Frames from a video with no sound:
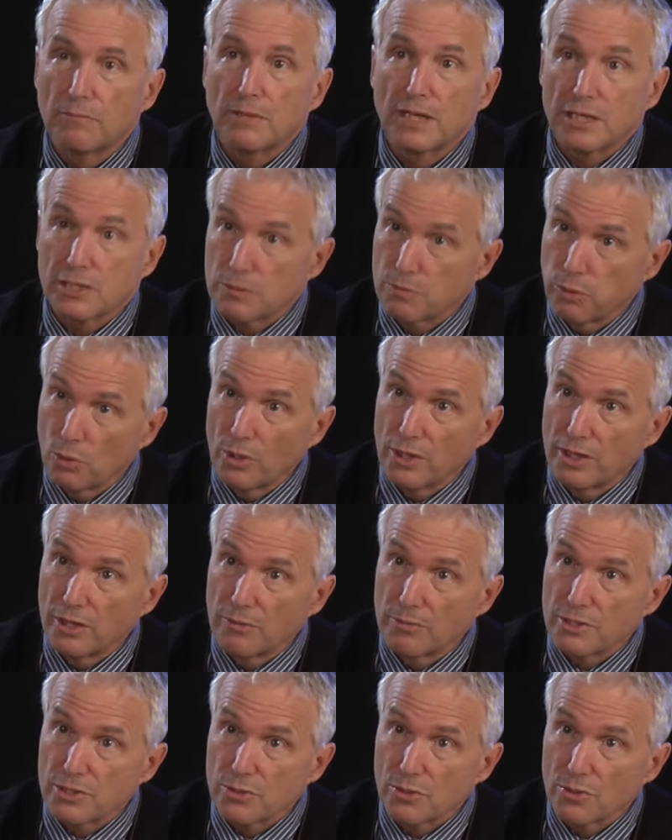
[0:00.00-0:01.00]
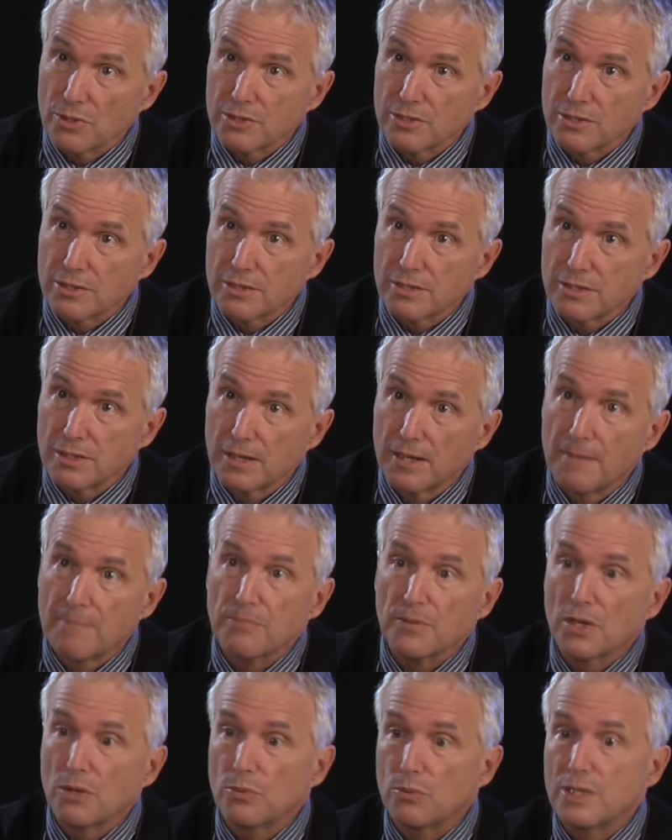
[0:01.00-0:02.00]
exploit our resources,
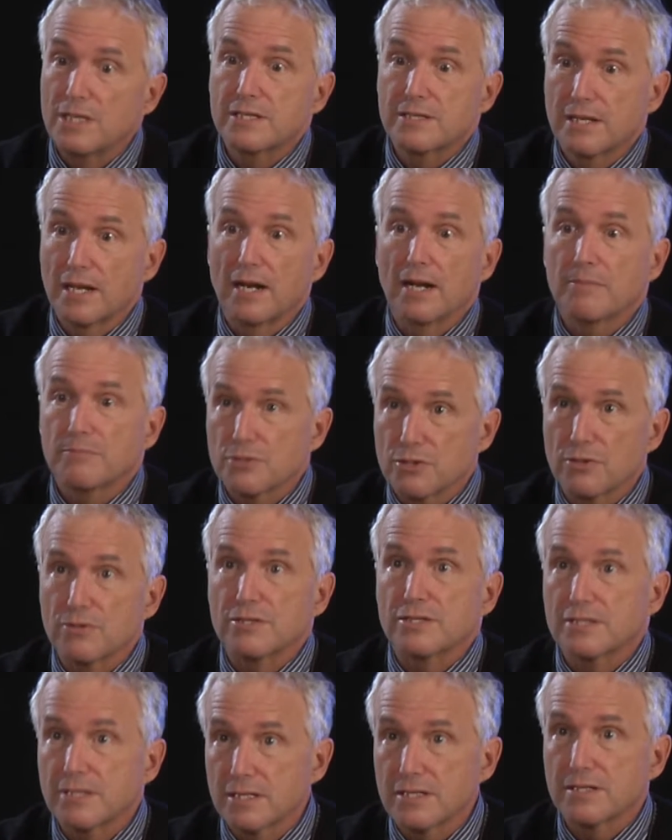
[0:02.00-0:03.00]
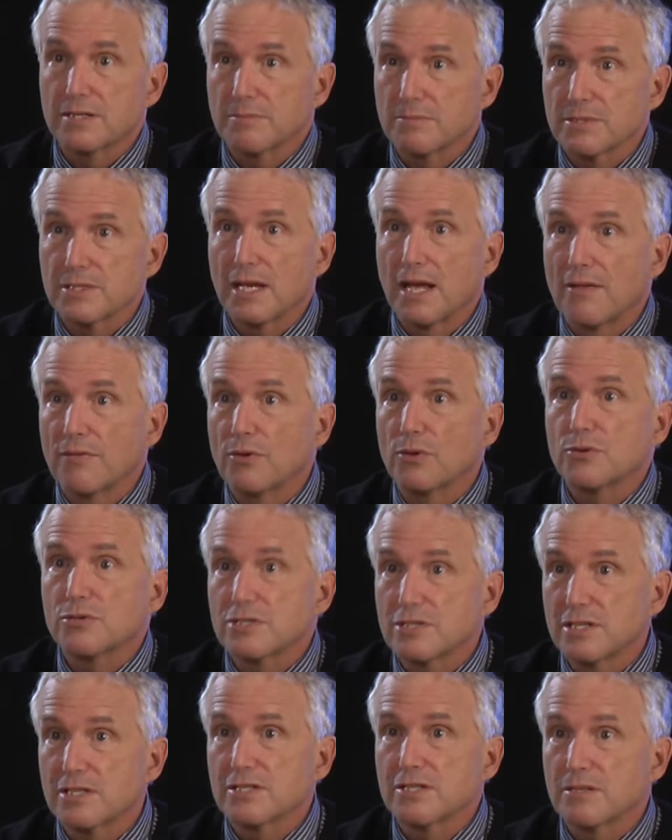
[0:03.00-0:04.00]
we set up certain systems, and those
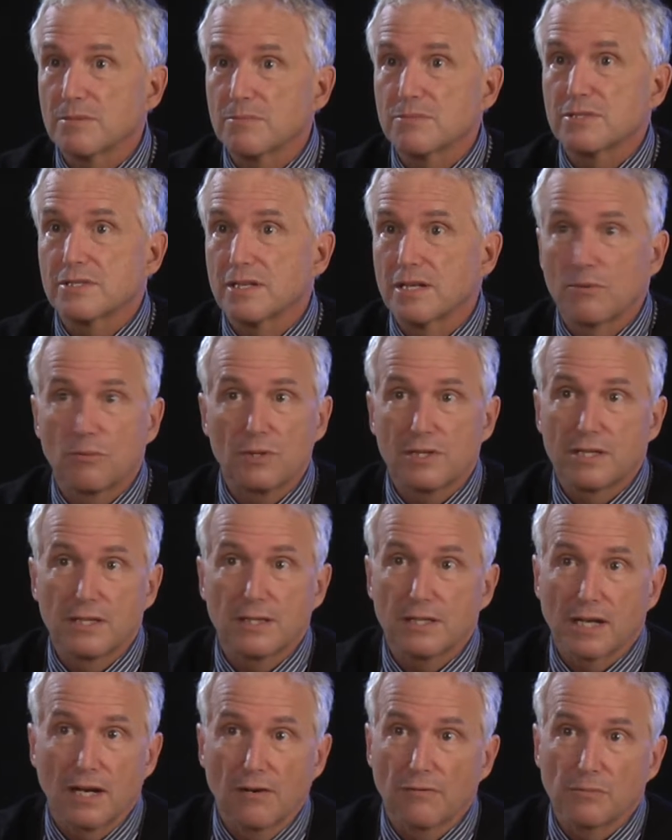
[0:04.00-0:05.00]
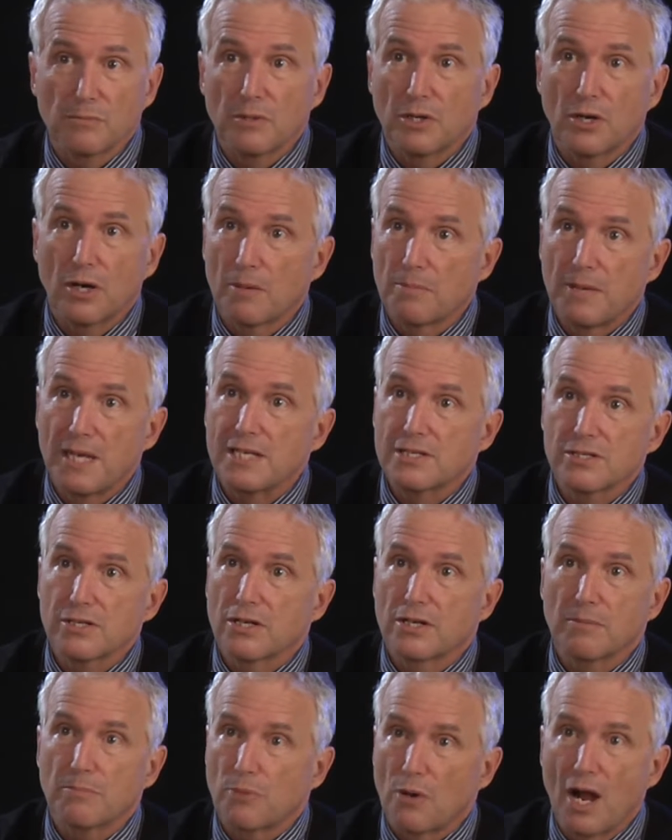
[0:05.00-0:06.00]
systems within the government are based
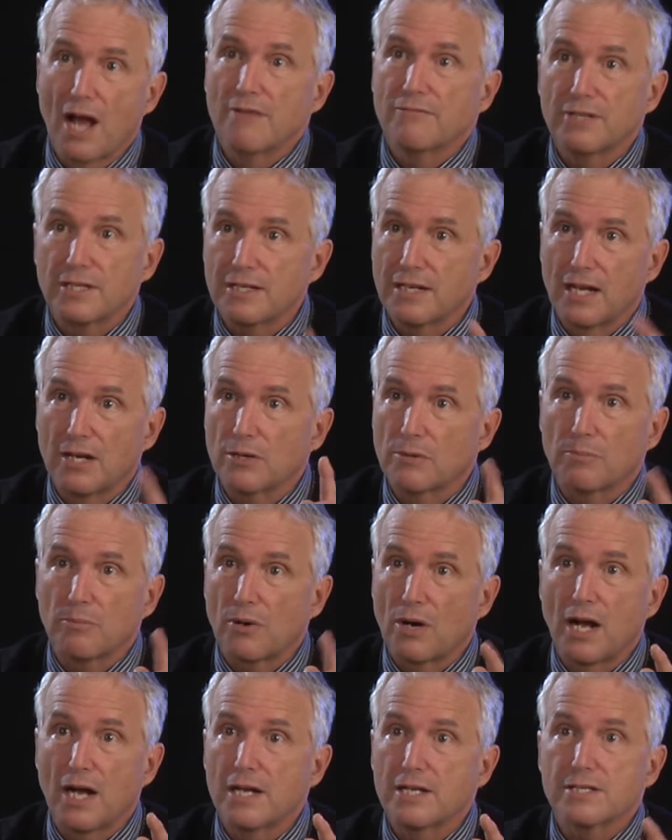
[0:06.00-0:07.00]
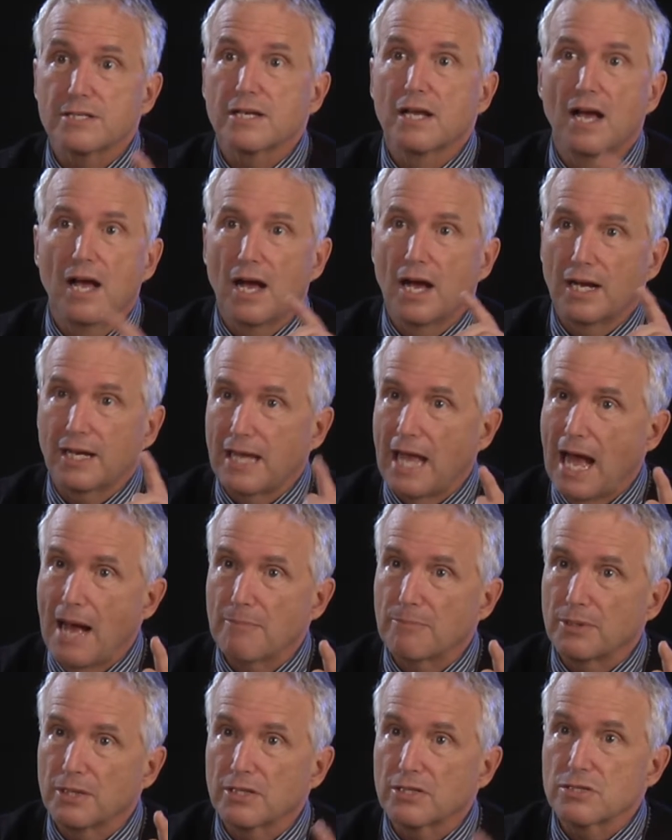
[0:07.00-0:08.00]
on a private enterprise, a
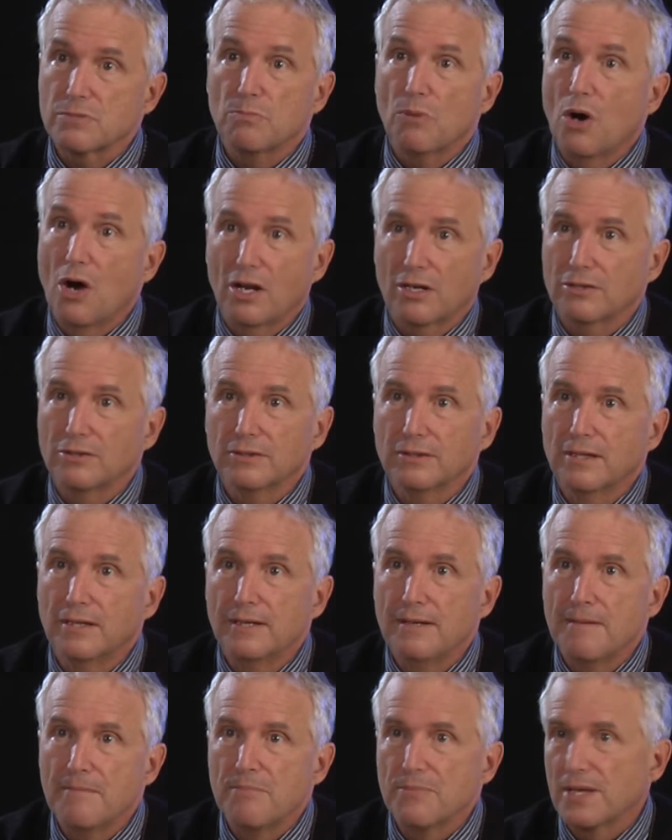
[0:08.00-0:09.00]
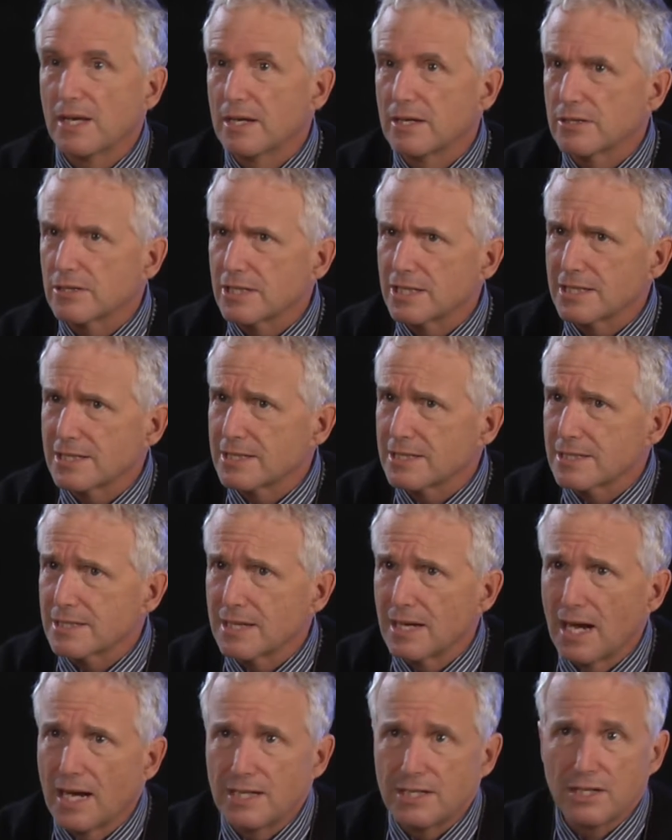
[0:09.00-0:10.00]
capitalist model. This is
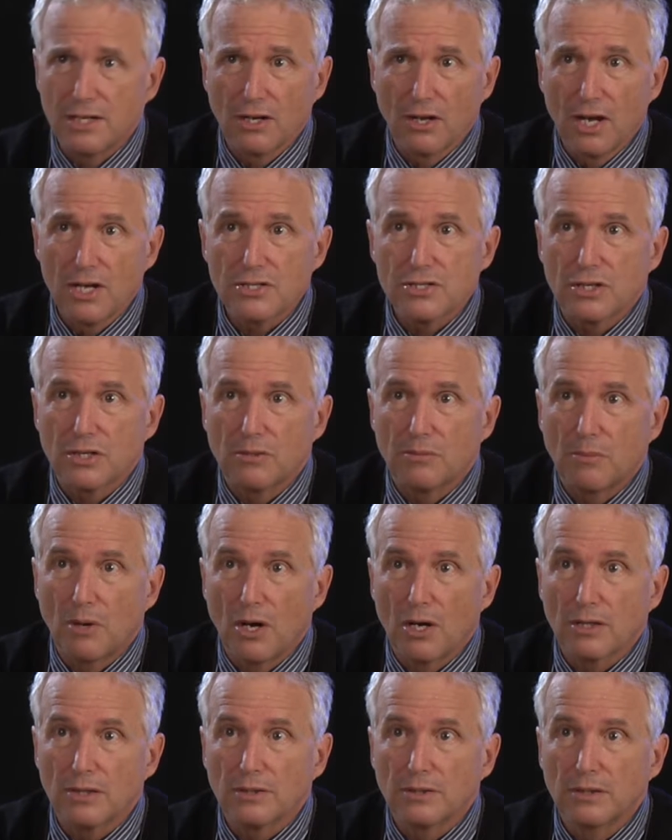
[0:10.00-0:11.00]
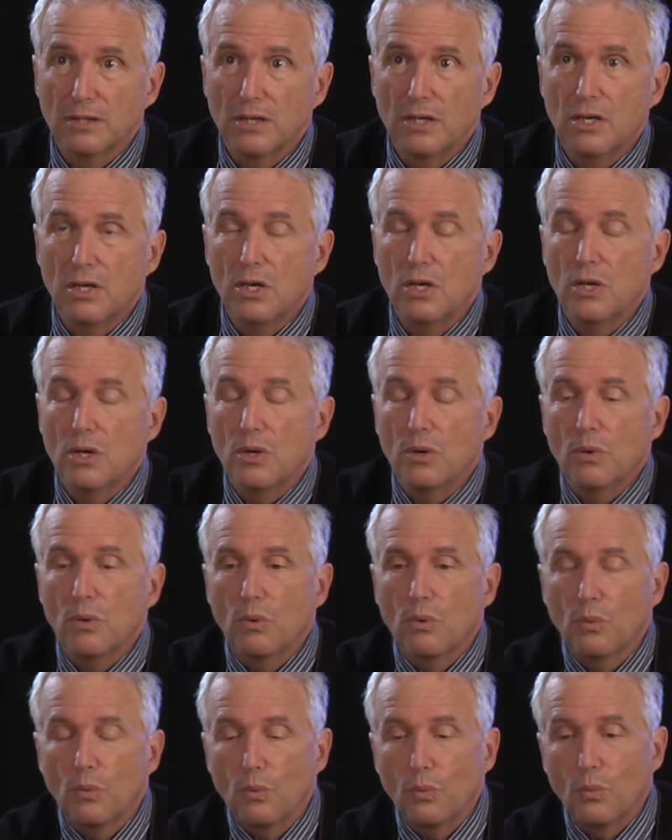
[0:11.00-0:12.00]
an ideological model.
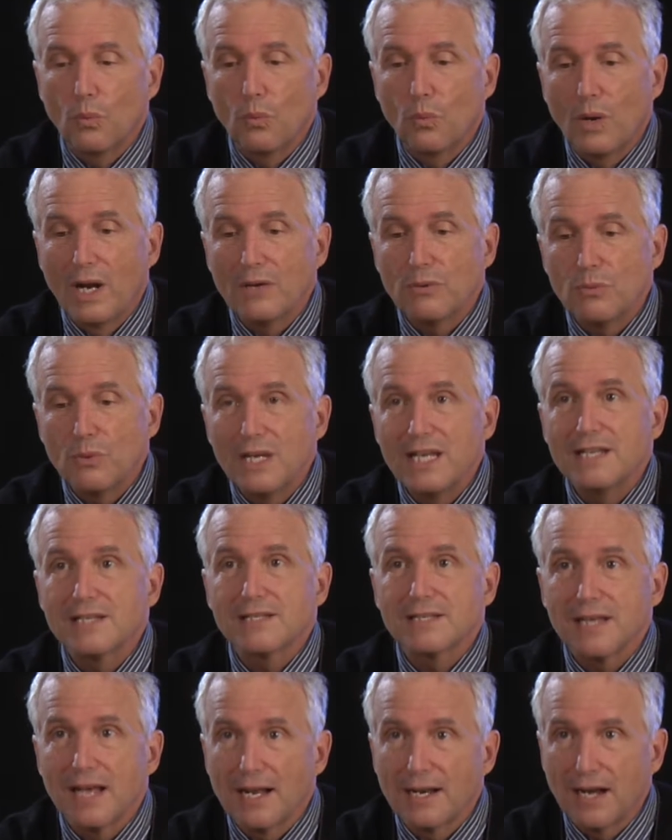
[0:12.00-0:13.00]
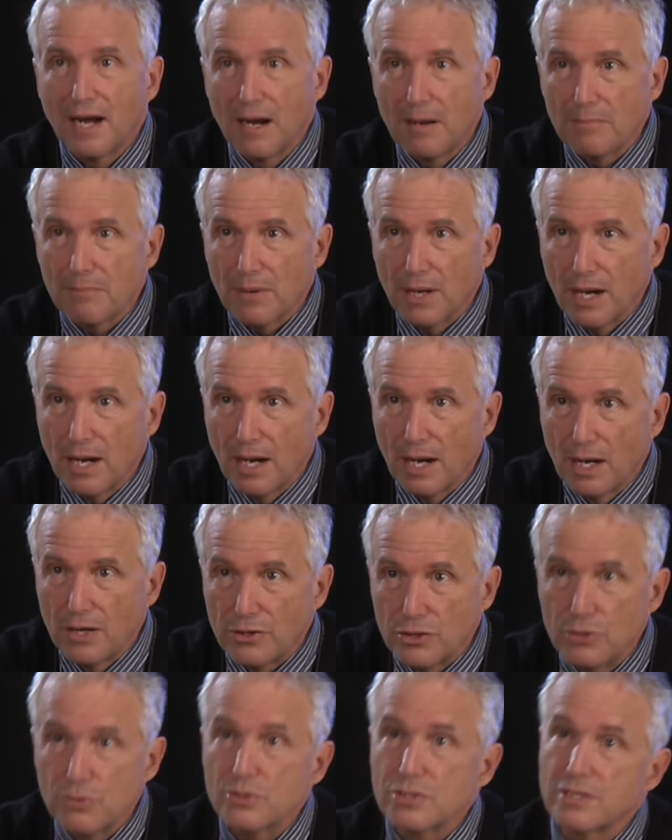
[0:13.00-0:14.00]
When we set up a
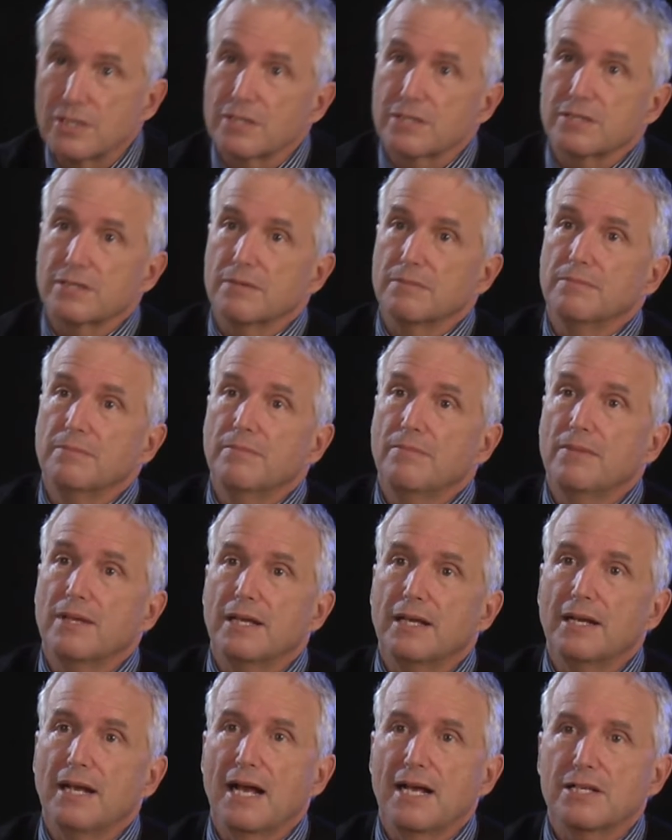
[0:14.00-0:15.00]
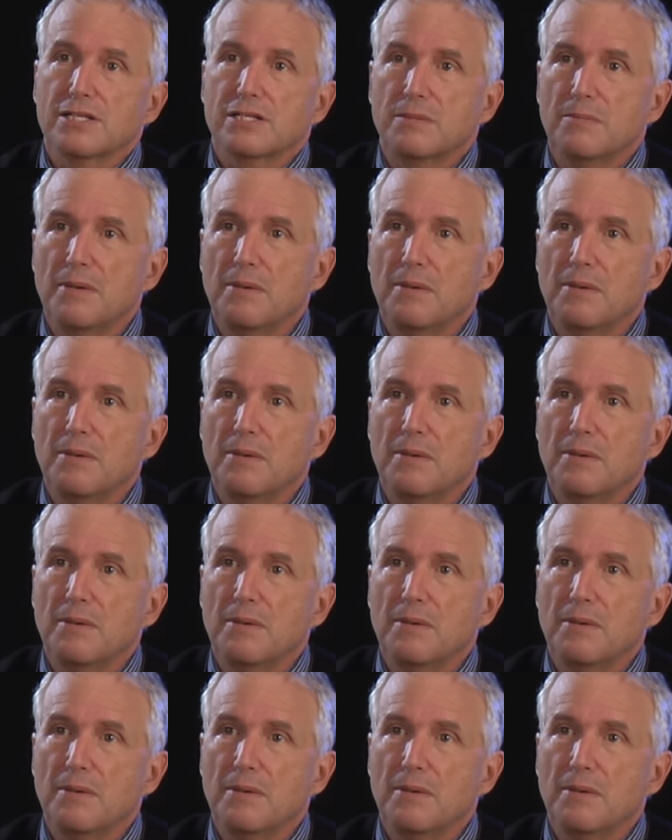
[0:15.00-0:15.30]
new system It has to